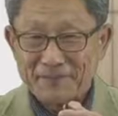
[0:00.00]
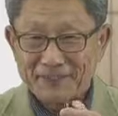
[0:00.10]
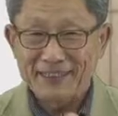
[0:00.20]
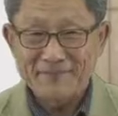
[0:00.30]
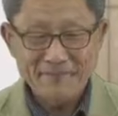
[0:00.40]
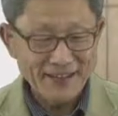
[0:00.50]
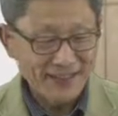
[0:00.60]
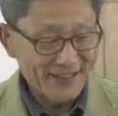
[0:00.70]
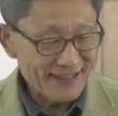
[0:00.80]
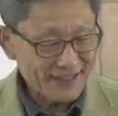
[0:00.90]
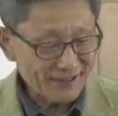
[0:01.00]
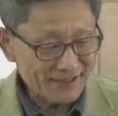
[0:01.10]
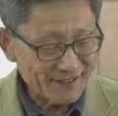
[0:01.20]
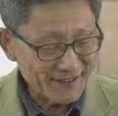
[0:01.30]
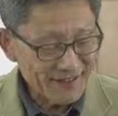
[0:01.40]
Okay? So
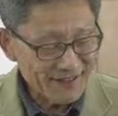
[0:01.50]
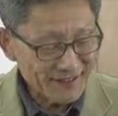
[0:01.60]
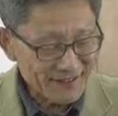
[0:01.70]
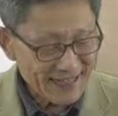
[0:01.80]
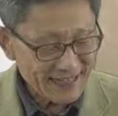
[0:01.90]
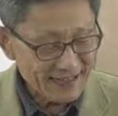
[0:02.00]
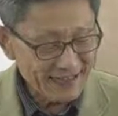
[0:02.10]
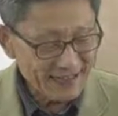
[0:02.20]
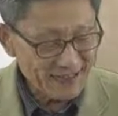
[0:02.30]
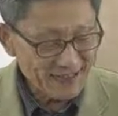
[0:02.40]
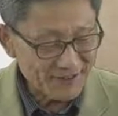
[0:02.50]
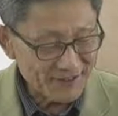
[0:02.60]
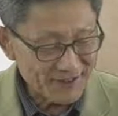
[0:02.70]
the second condition,